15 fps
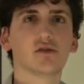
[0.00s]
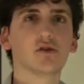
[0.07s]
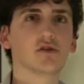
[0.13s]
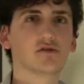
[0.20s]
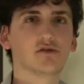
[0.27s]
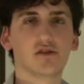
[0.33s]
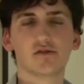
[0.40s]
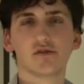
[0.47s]

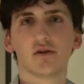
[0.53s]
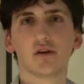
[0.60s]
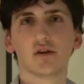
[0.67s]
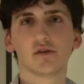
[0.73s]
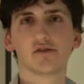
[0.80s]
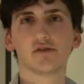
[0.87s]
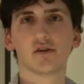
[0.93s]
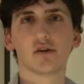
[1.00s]

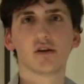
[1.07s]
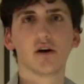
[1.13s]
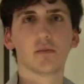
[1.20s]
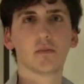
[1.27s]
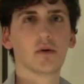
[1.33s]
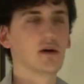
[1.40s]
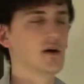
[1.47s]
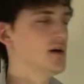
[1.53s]

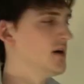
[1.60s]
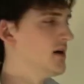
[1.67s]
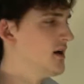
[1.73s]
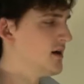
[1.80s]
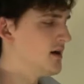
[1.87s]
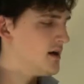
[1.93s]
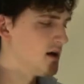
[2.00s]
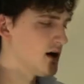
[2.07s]

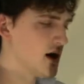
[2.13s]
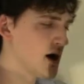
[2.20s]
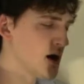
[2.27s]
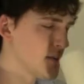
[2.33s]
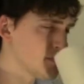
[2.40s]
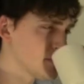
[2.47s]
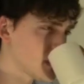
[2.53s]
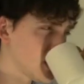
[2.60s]
goodtutorials.com.